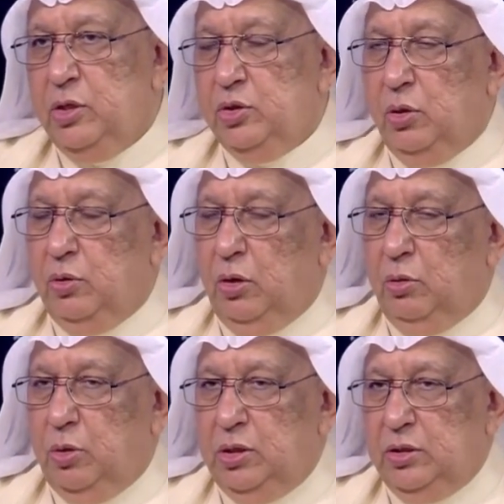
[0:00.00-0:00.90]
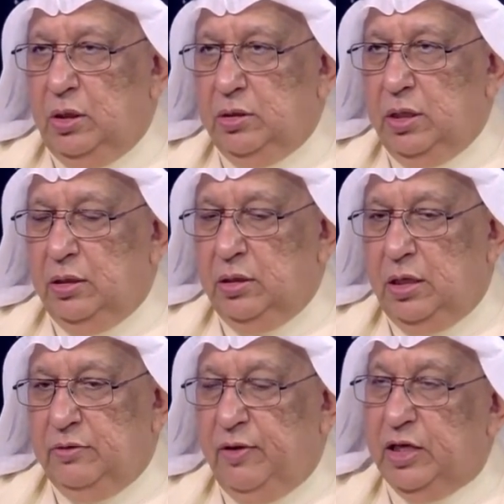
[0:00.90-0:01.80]
So we always
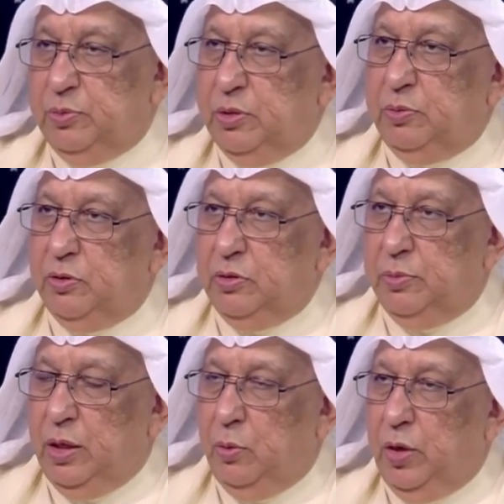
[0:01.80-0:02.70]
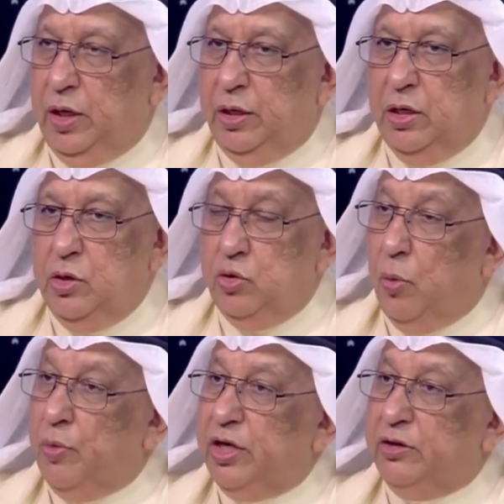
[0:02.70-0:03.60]
advise people to be aware, to
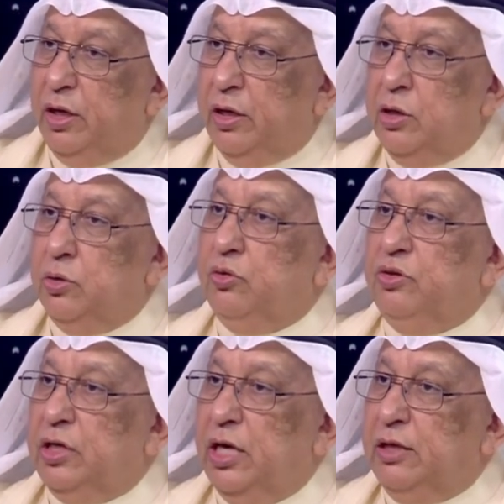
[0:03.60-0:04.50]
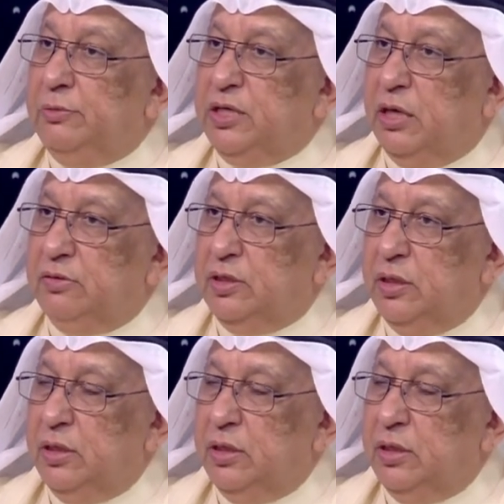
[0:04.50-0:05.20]
monitor, to educate themselves,